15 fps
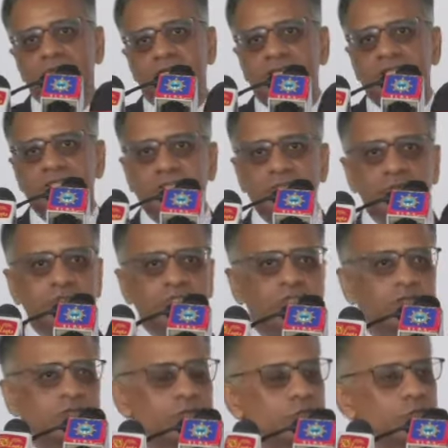in the Q3
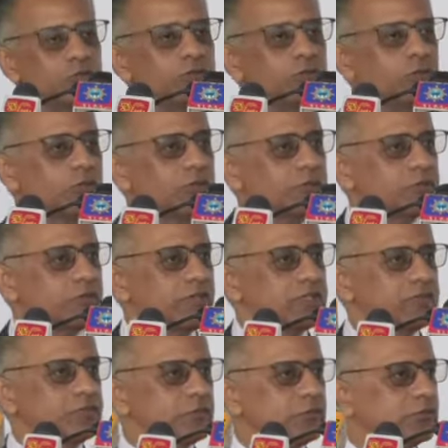or Q4 of
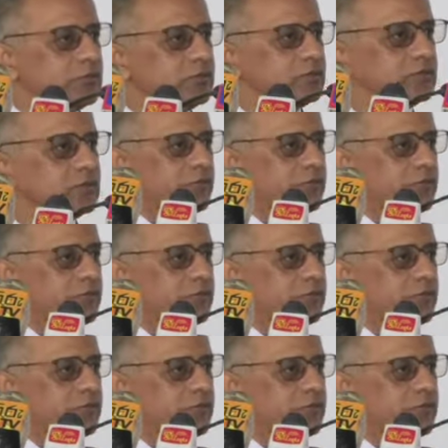24,